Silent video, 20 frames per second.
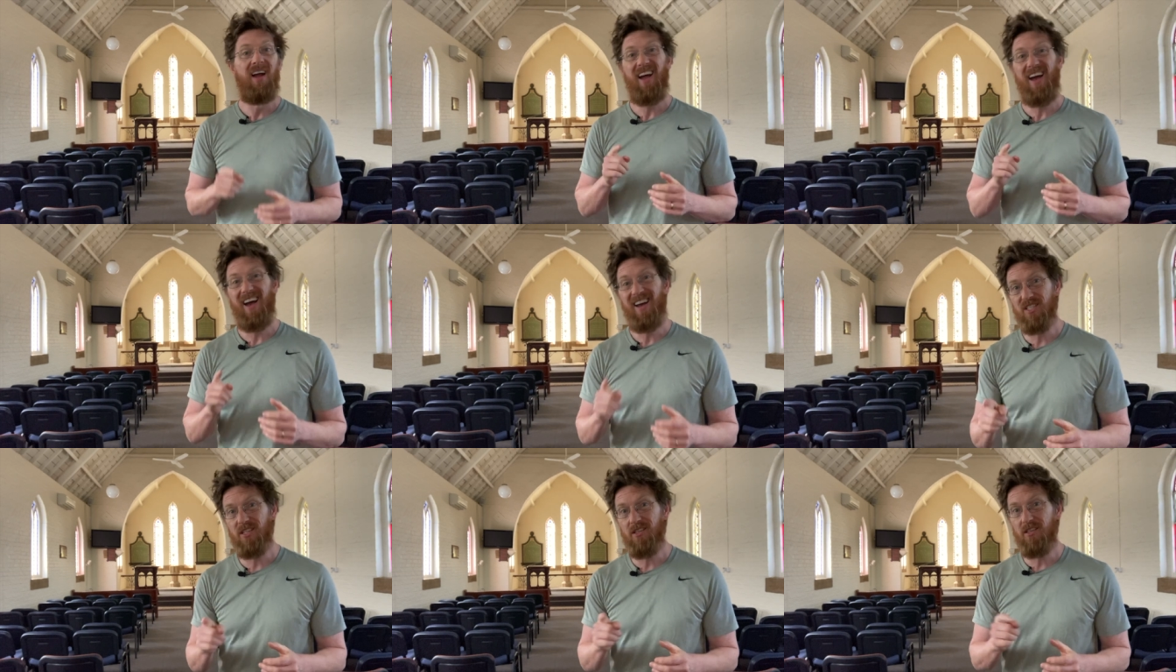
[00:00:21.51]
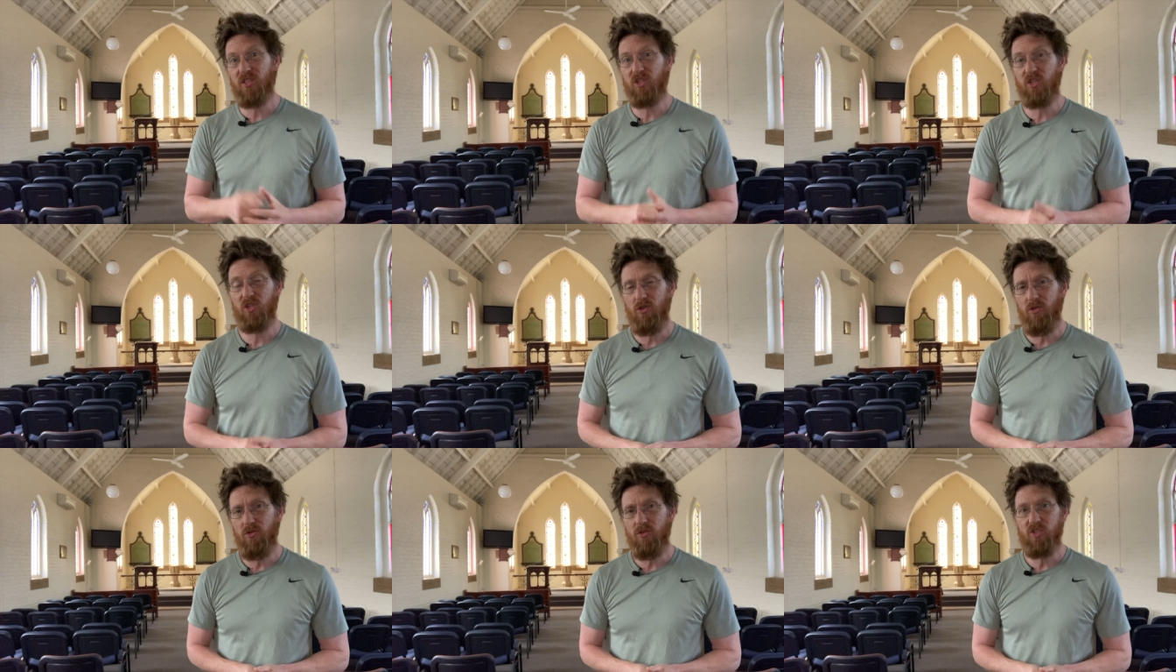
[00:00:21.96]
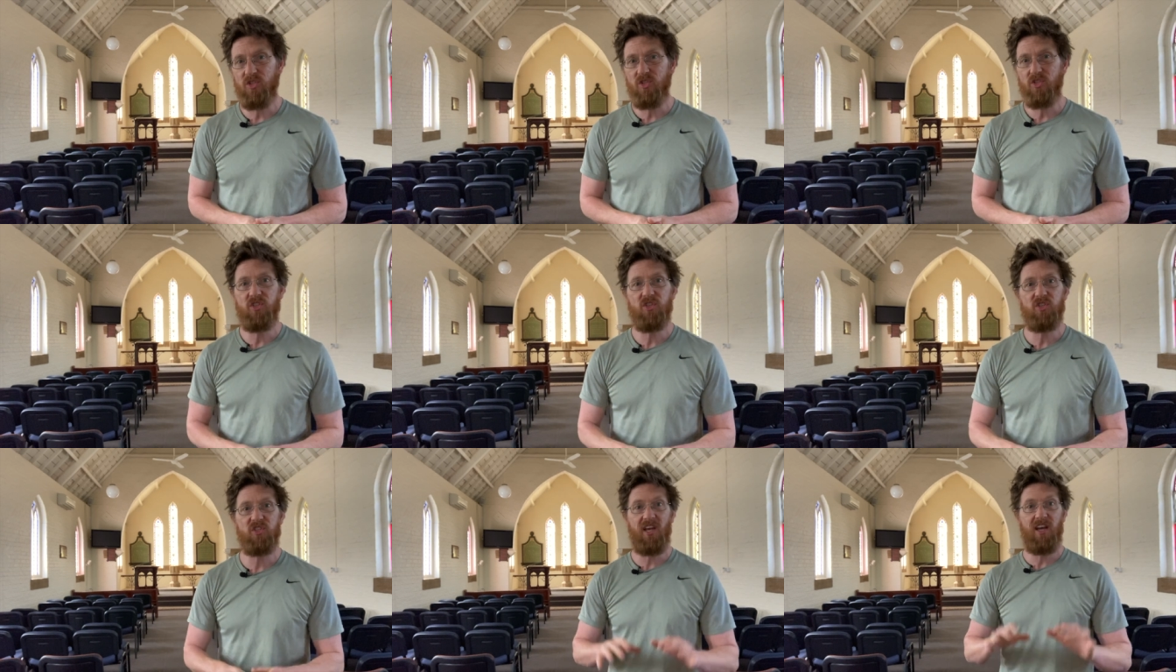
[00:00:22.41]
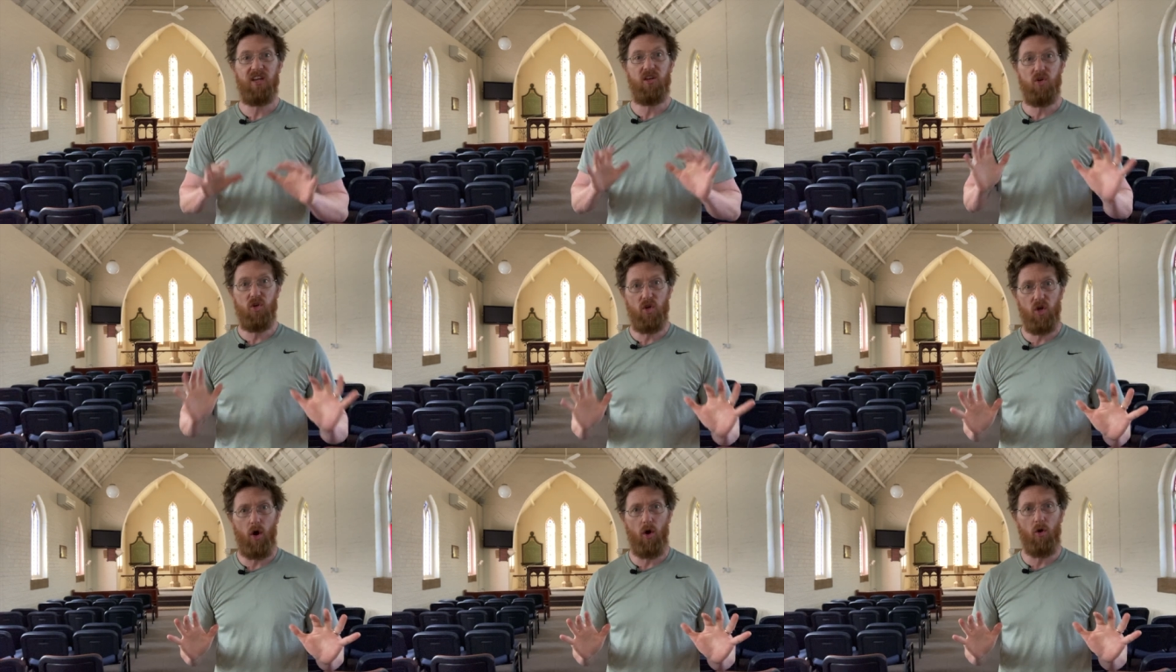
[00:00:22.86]
as an excuse to say
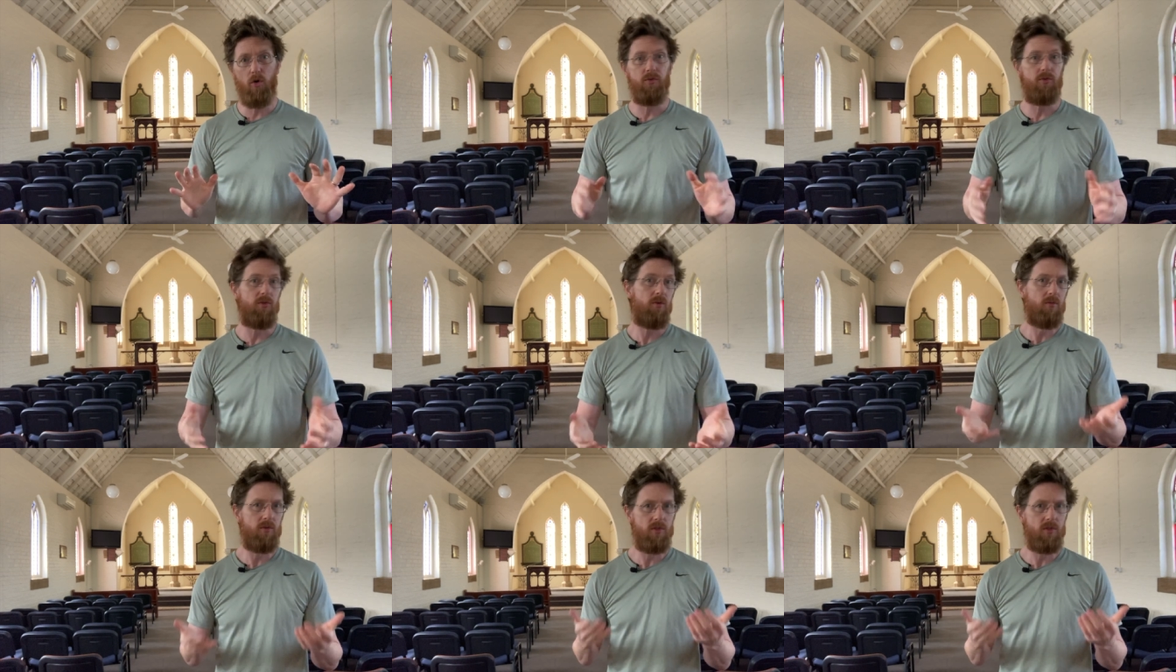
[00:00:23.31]
no